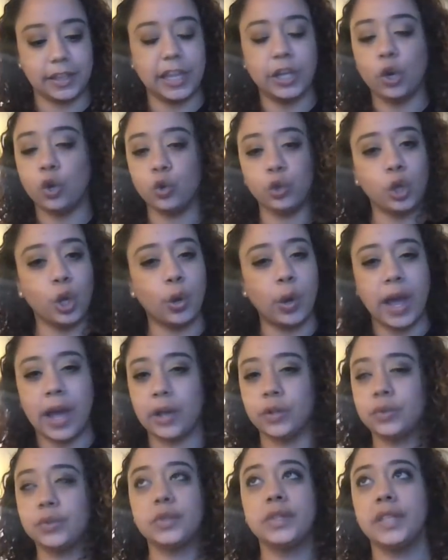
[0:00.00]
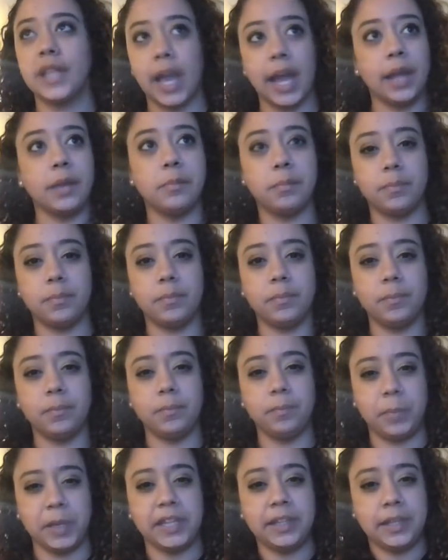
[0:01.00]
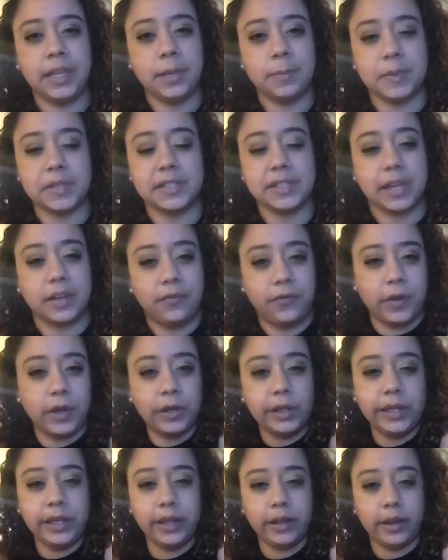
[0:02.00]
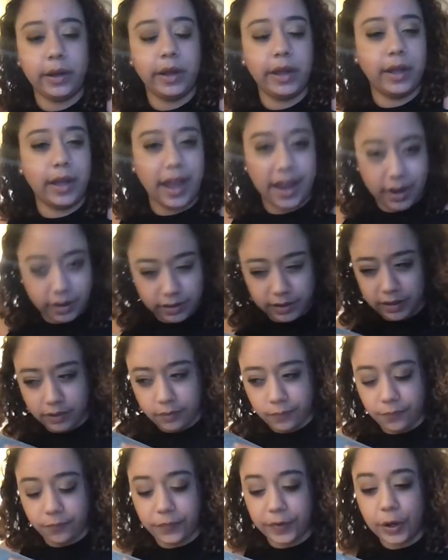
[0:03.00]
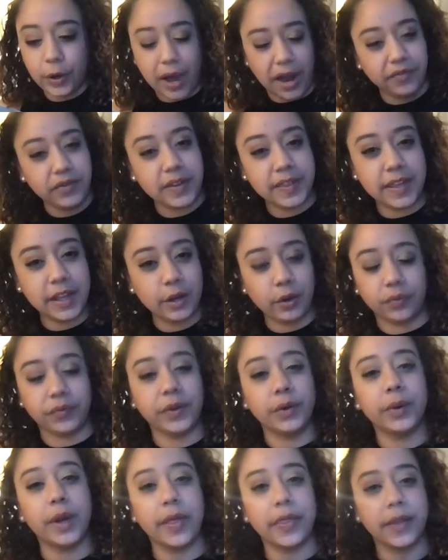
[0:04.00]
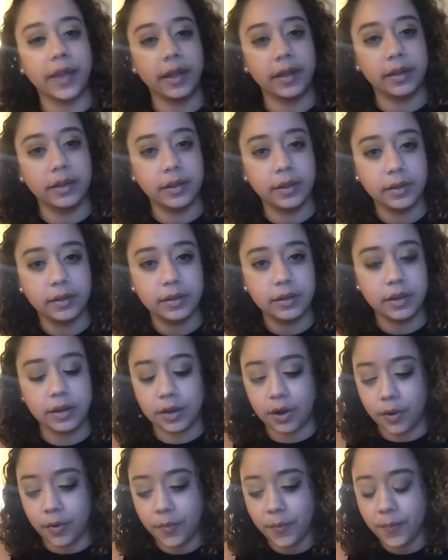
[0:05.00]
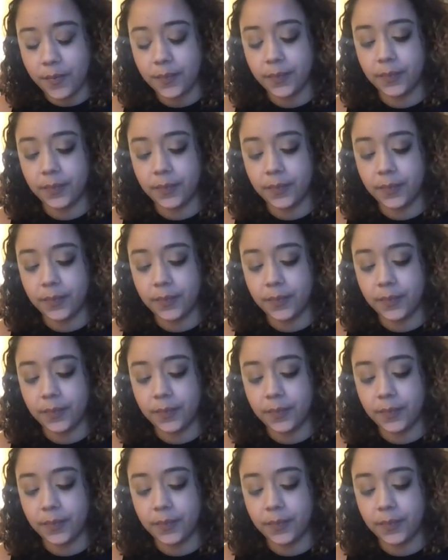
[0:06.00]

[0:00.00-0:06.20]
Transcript: don't know how to not be deep. It's like, feel it, feel everything or feel nothing, you know?